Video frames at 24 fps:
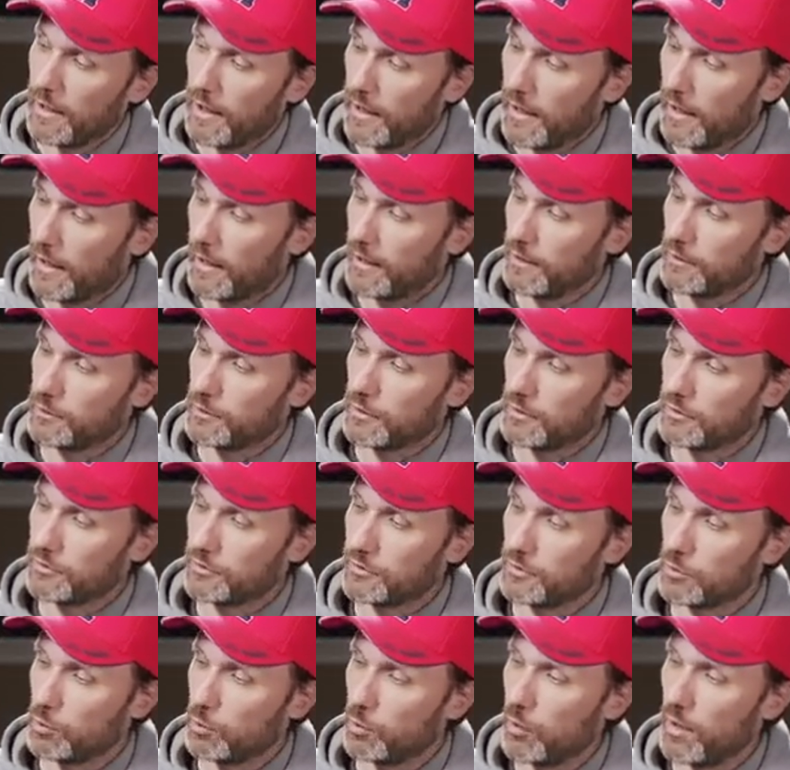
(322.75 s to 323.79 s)
As you can
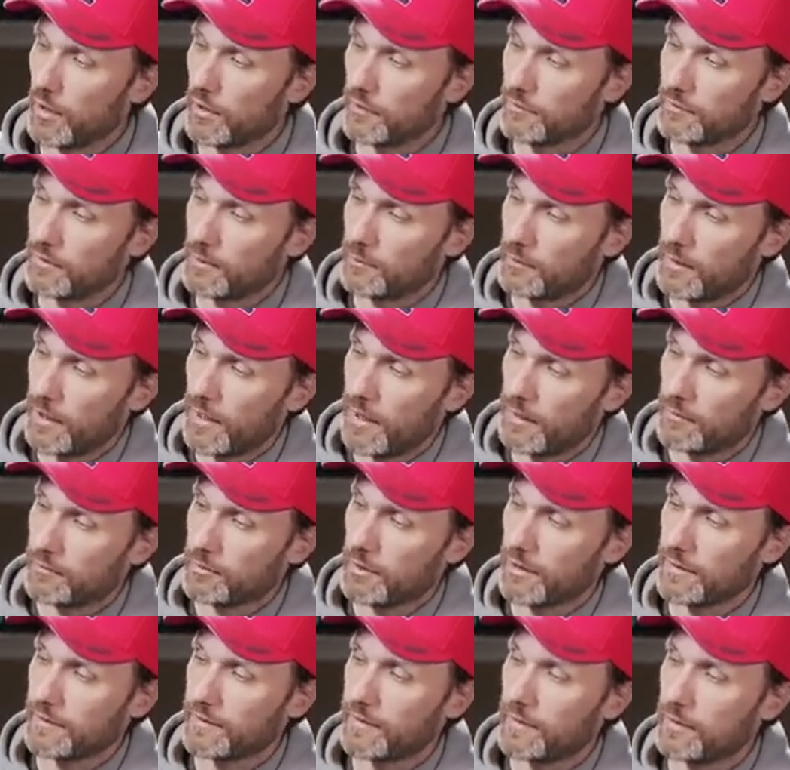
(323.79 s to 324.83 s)
see, one of them I have
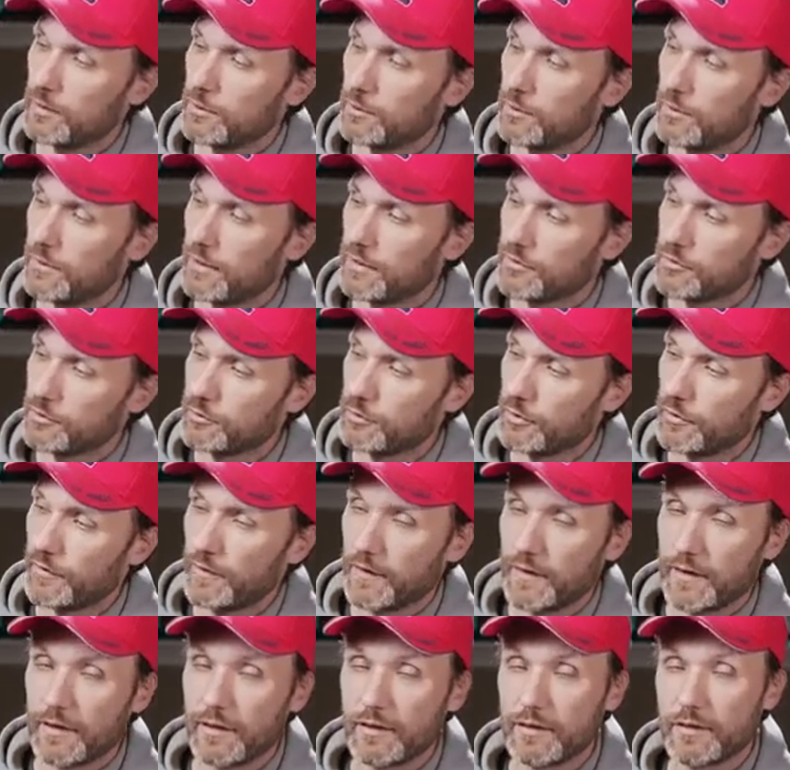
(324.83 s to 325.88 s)
right now. That's for
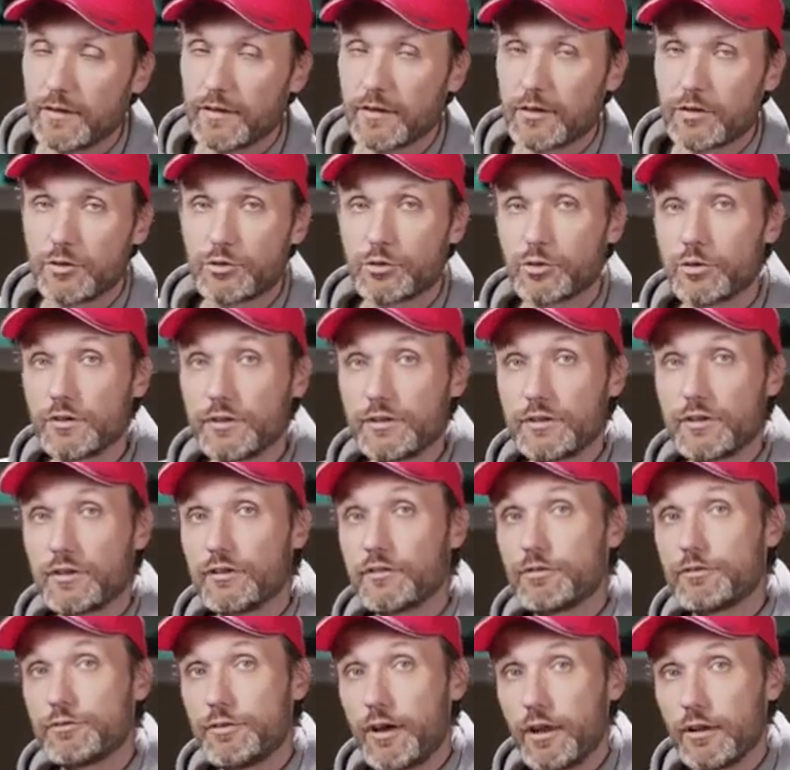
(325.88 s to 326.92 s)
the controlling
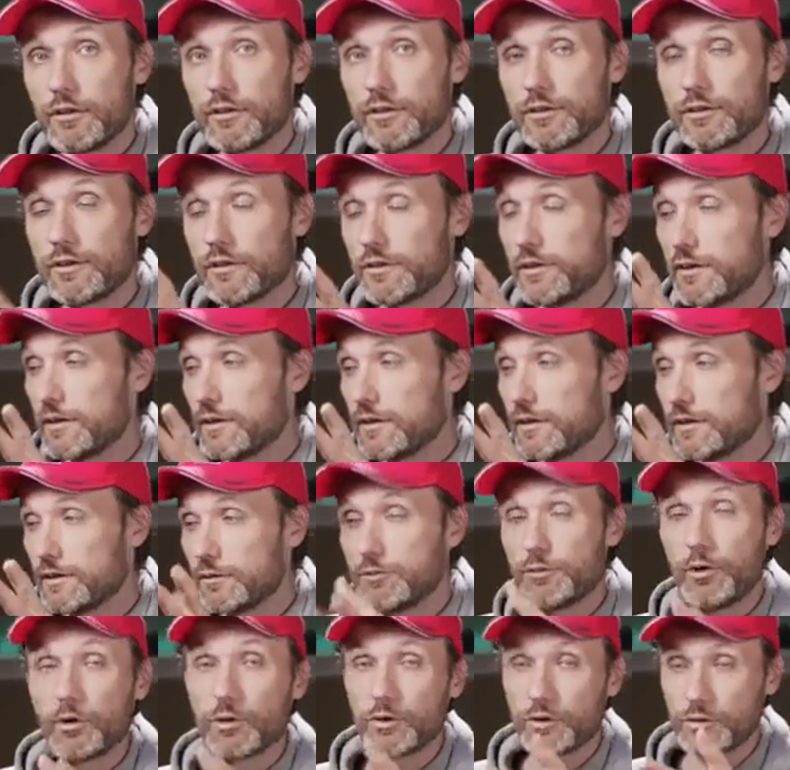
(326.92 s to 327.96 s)
the
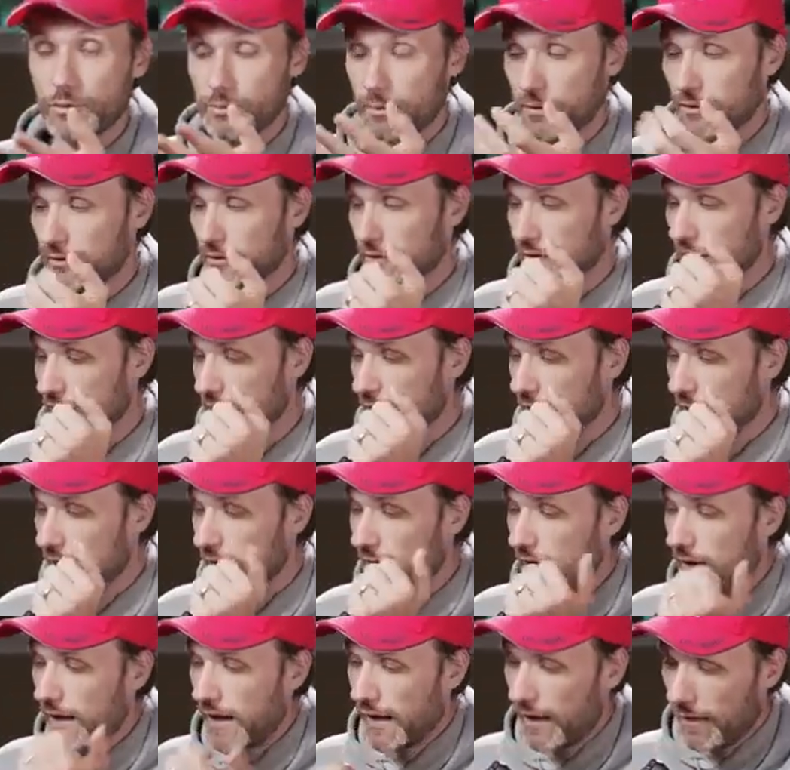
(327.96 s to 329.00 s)
focus basically,
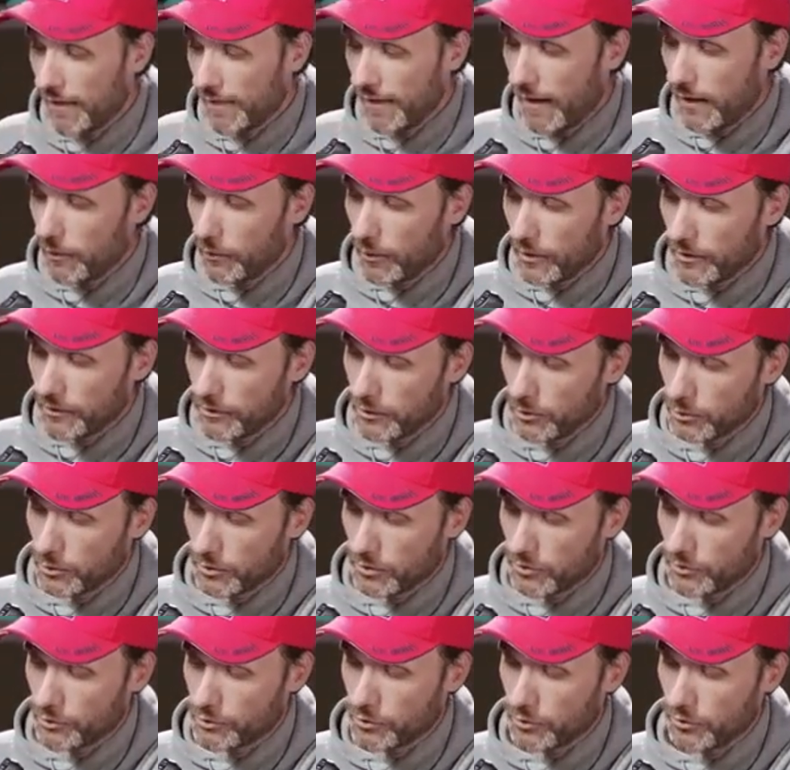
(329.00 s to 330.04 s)
and that one you
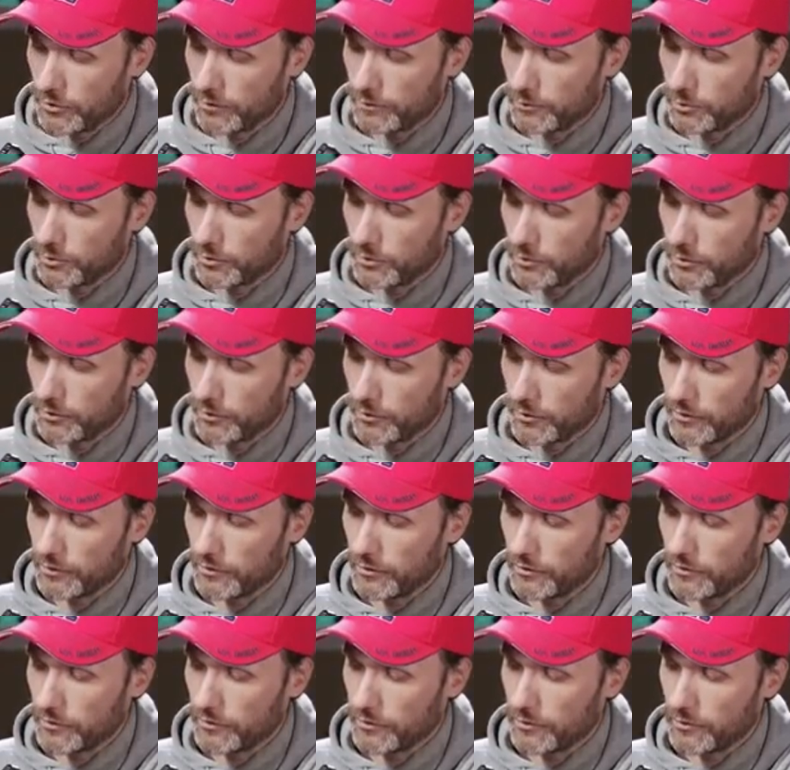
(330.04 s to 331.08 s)
would control it using
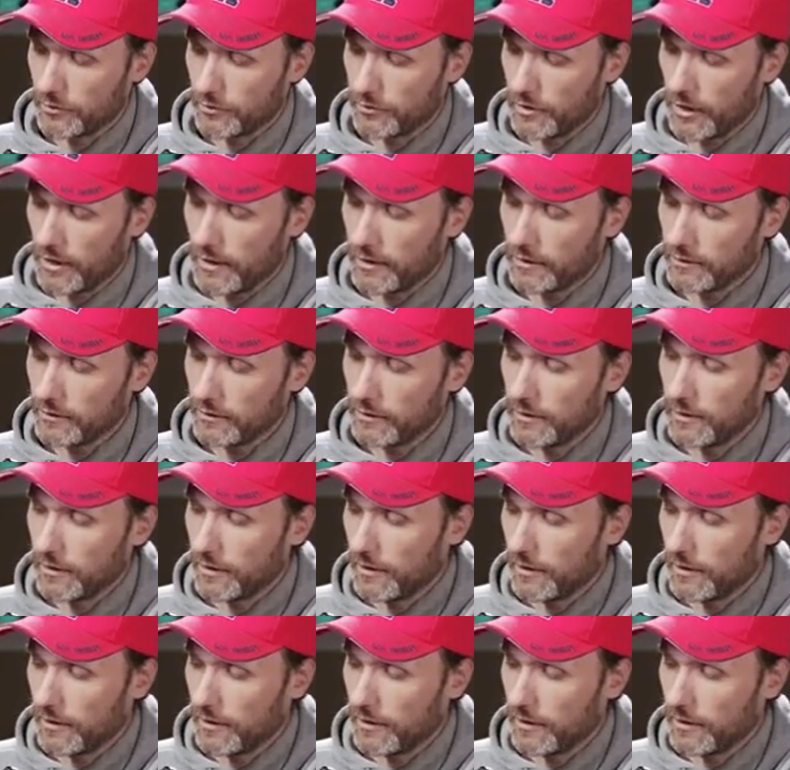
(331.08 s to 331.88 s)
this dial.